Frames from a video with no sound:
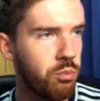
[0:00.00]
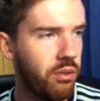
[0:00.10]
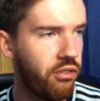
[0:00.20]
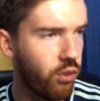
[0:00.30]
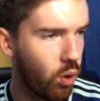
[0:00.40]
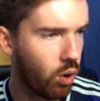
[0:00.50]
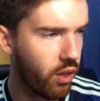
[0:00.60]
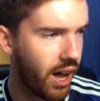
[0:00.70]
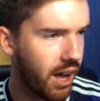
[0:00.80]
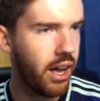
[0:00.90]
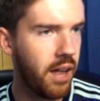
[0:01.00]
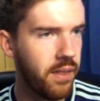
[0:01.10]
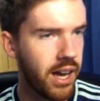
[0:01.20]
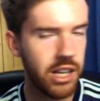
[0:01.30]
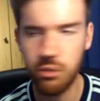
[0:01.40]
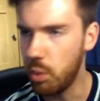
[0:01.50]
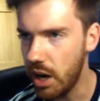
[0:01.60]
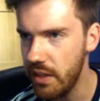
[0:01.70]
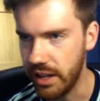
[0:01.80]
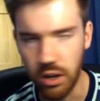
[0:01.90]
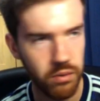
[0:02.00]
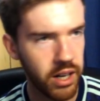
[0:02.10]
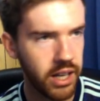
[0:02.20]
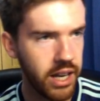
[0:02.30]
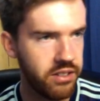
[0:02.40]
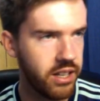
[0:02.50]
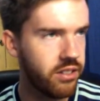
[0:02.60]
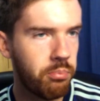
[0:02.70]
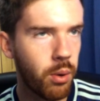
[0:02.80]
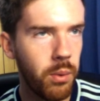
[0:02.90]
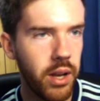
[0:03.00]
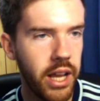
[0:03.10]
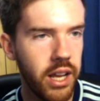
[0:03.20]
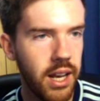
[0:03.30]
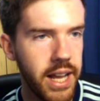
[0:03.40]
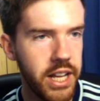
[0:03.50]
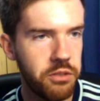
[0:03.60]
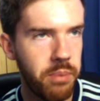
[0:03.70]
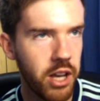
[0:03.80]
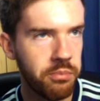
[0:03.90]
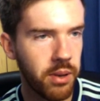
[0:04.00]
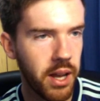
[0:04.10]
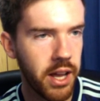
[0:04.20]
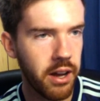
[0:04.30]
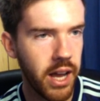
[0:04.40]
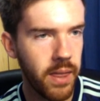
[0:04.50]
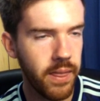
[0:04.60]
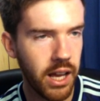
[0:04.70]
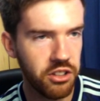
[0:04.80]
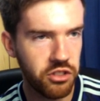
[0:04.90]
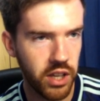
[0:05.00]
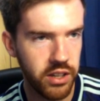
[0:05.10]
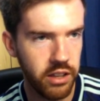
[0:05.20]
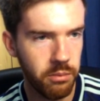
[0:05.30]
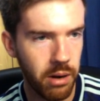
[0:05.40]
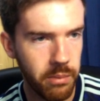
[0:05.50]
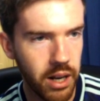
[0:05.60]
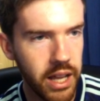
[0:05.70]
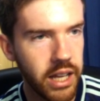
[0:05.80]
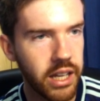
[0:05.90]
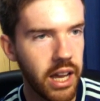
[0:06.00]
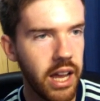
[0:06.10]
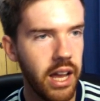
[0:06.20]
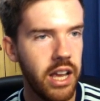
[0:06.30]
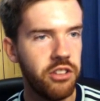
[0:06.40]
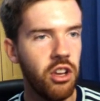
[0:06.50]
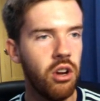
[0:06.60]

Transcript: before that, and that is why they got relegated. Probably Leeds' best player in that stint in the Premier League. It is